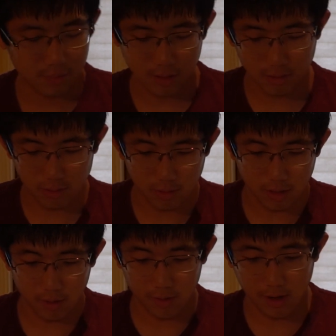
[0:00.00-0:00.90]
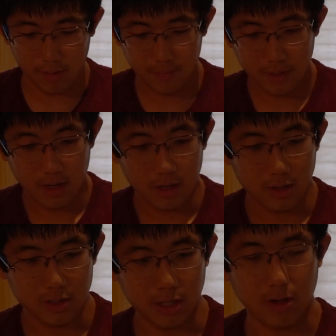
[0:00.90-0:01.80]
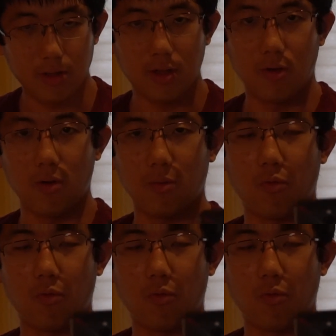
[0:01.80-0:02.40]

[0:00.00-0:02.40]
and throw that over there. You see there the